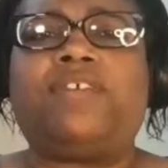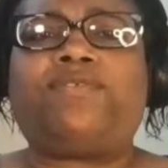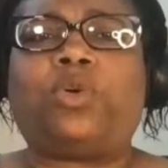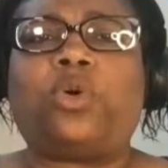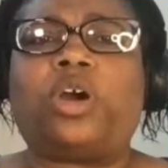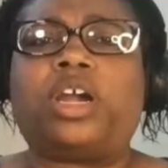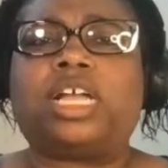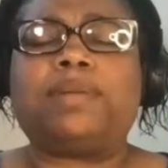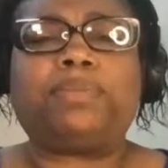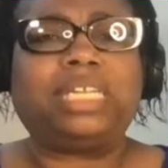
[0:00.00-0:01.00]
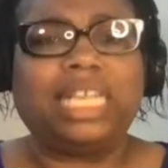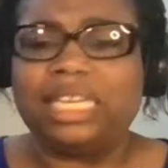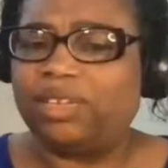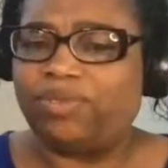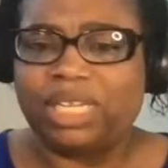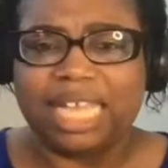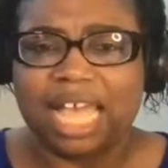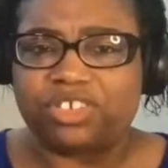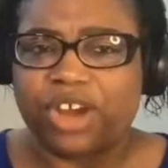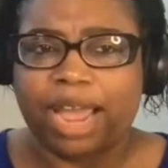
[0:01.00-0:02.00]
for completely filling
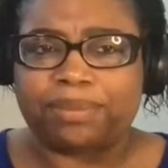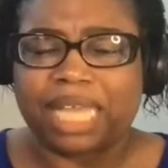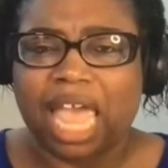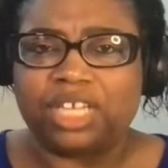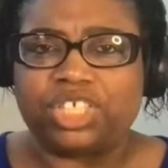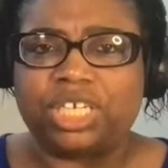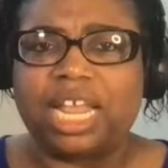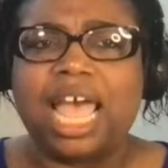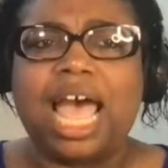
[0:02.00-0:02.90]
out your application,